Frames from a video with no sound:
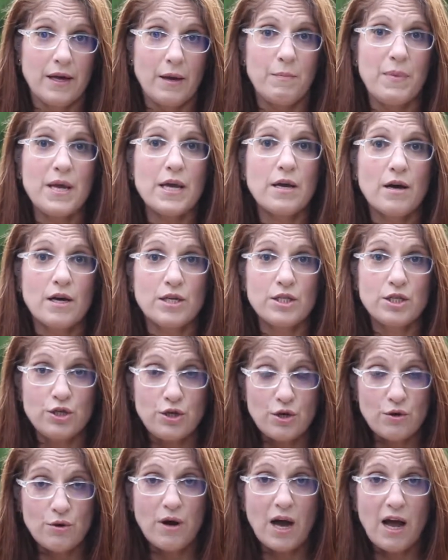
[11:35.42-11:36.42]
because
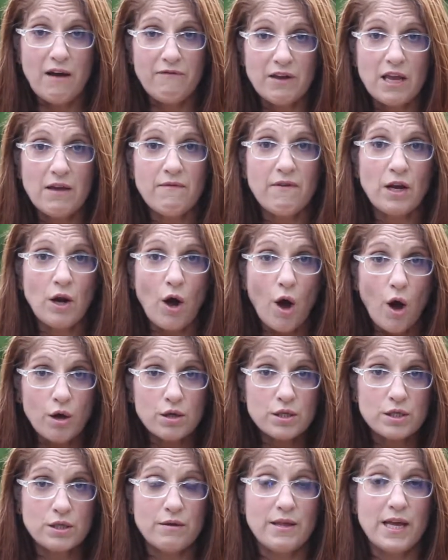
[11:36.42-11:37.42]
you have given
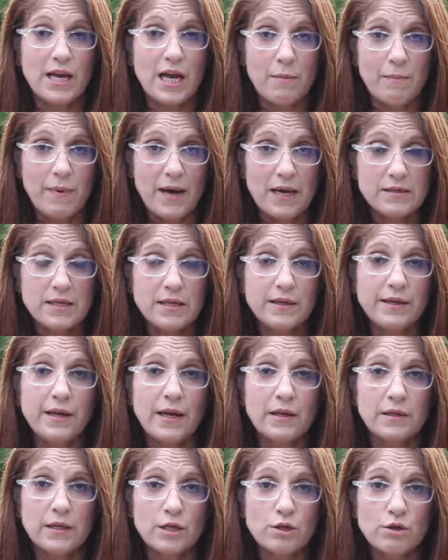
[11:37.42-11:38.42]
also the capacity
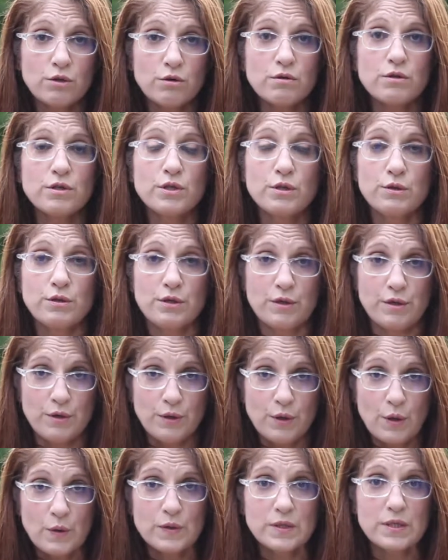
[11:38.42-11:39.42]
and the tools to turn
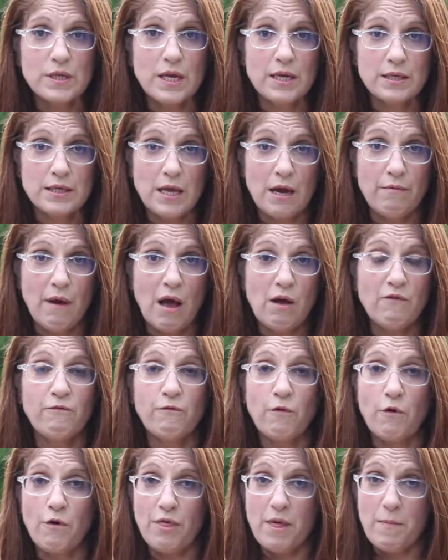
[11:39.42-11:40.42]
those things around
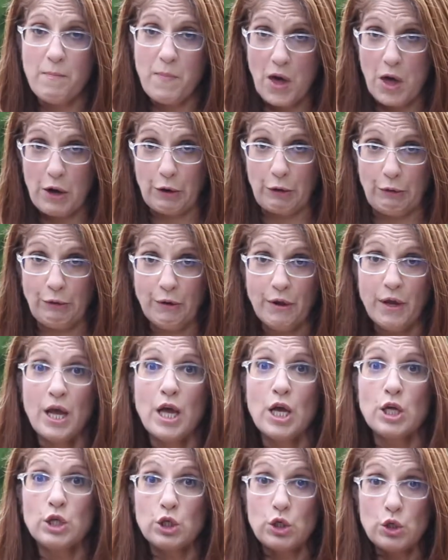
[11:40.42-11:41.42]
for the better,
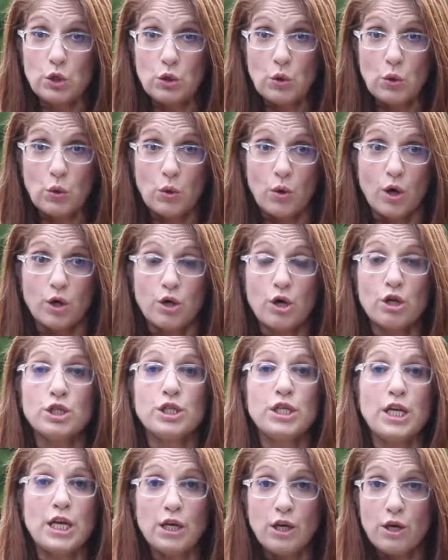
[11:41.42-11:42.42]
to
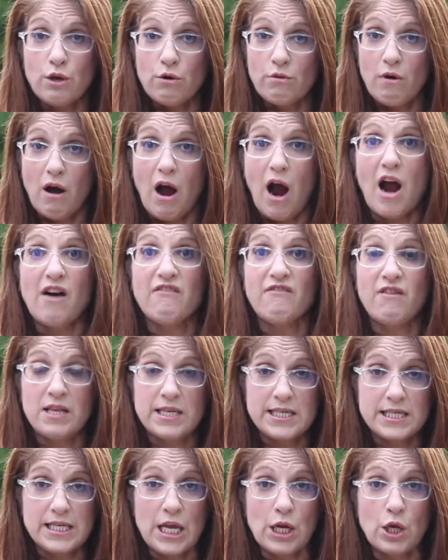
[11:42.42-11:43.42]
continue
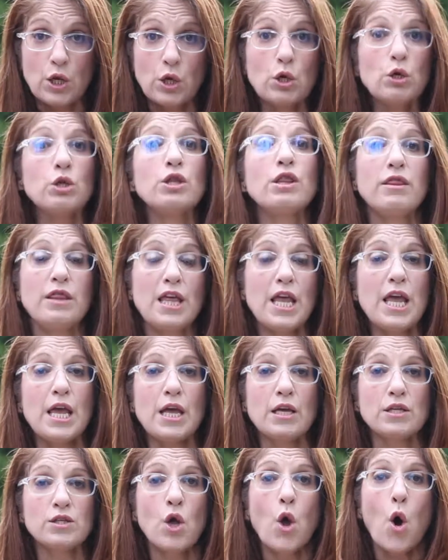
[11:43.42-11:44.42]
harvesting good
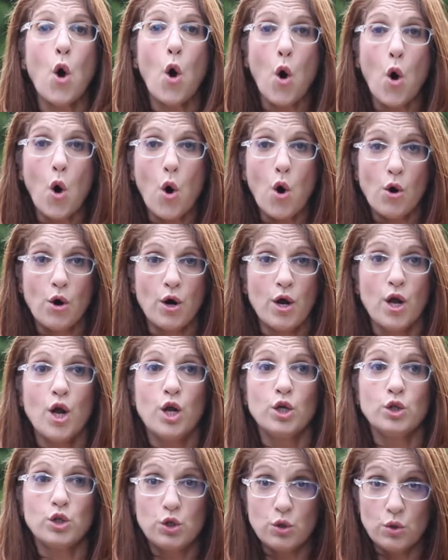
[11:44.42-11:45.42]
things, or
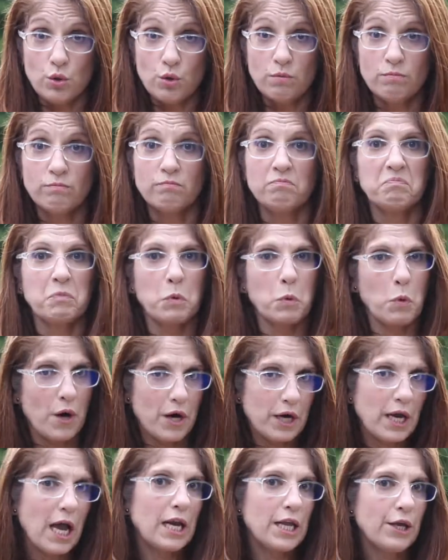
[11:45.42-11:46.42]
to
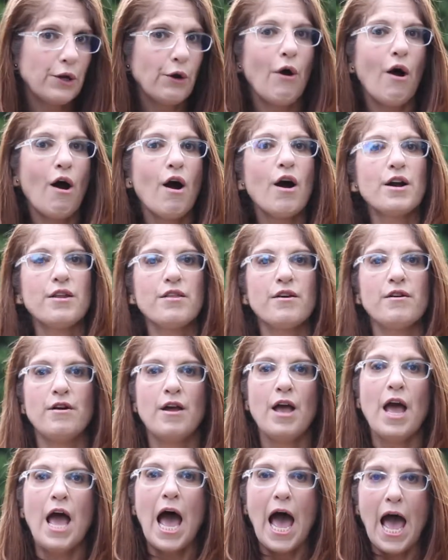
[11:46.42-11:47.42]
work a little harder
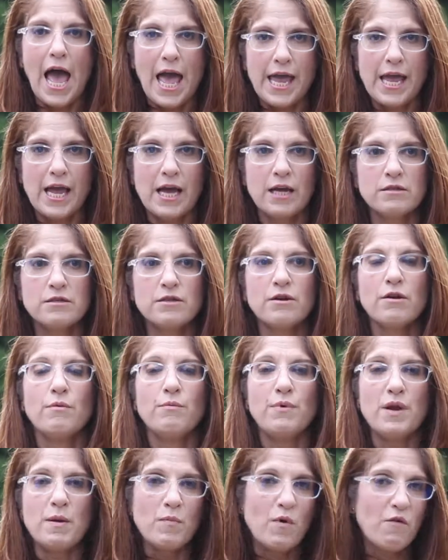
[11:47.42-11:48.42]
and
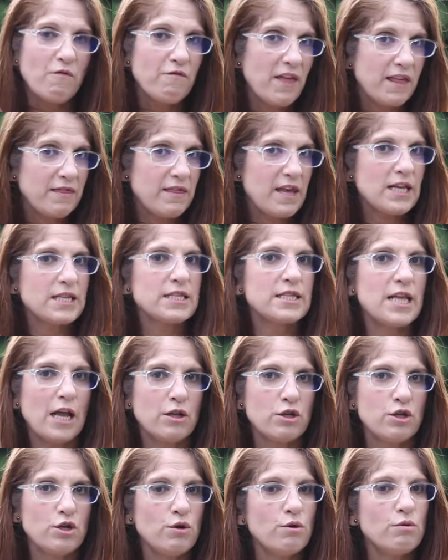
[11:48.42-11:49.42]
remove the things
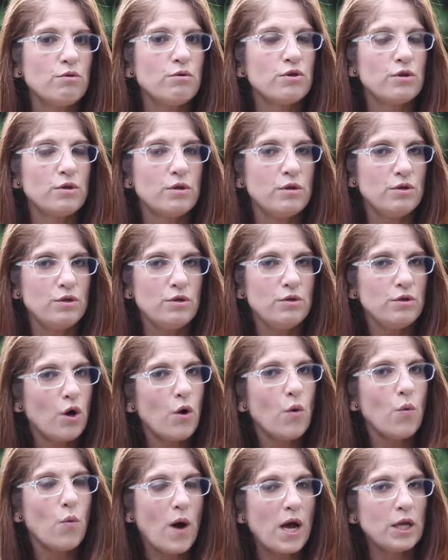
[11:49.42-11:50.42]
that you
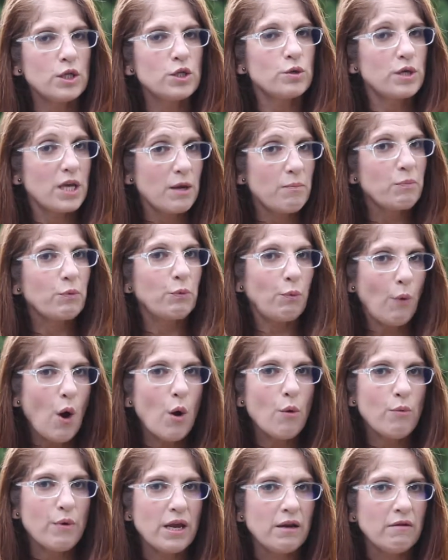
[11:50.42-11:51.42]
don't want to keep
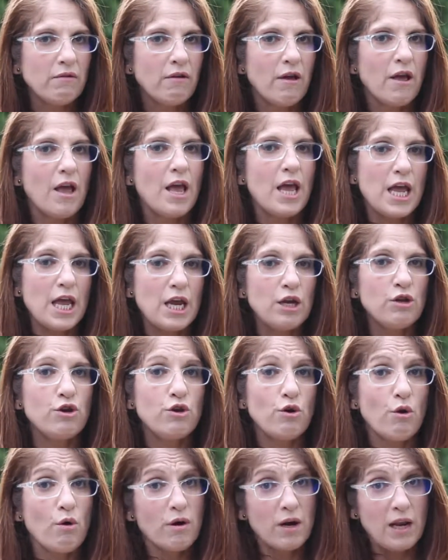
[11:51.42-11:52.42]
growing in
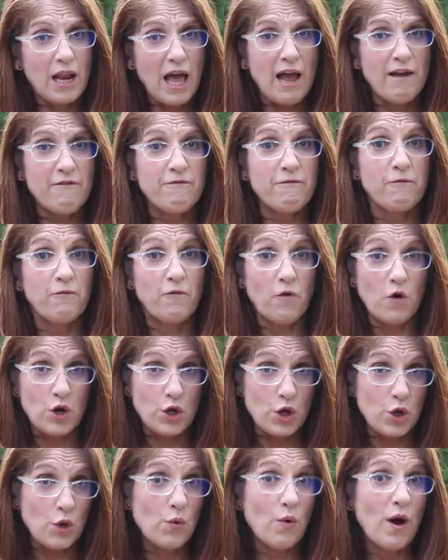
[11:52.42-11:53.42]
your life for
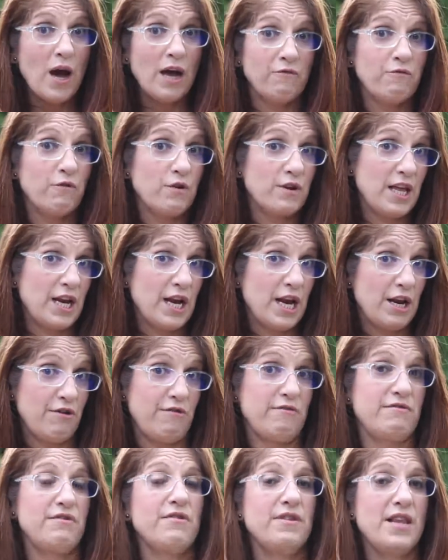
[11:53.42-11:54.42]
you and for the
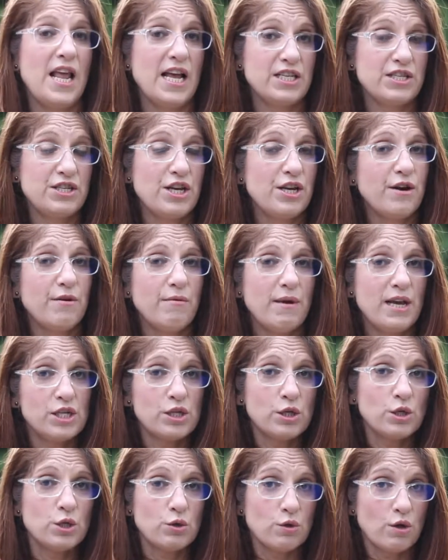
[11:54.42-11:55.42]
next
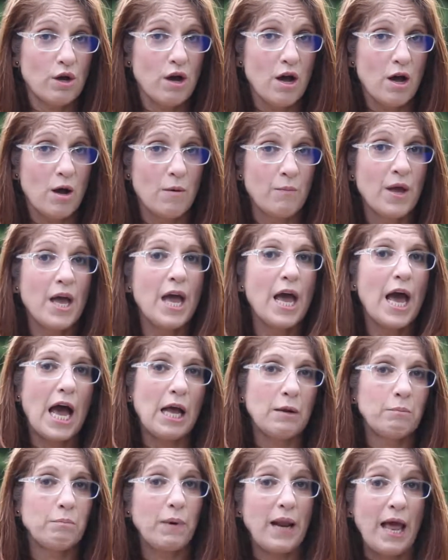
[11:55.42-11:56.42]
generation to come,
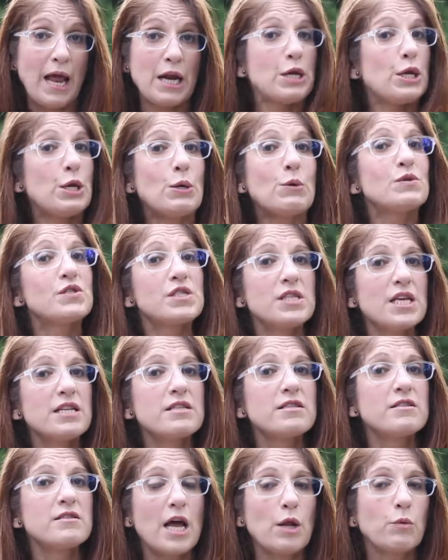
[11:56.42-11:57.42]
and plant new
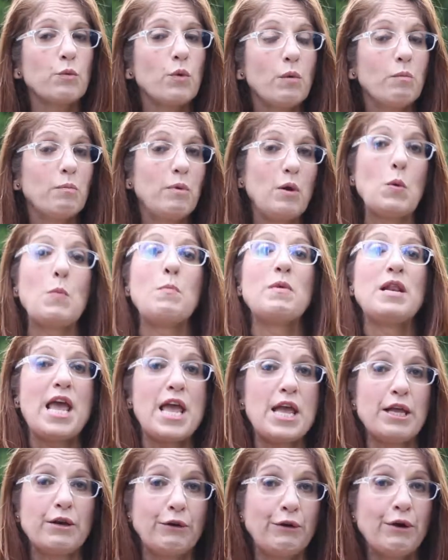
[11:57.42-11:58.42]
seeds that will bloom
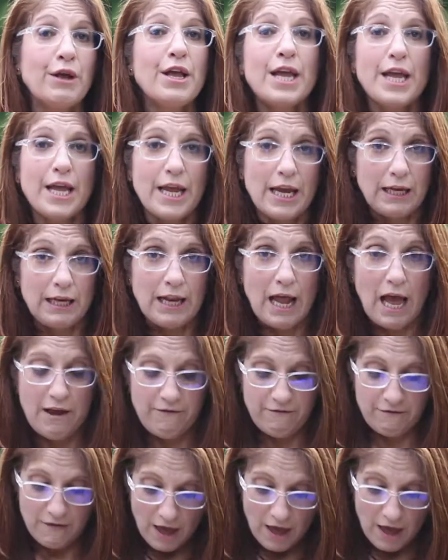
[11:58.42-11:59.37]
later in life.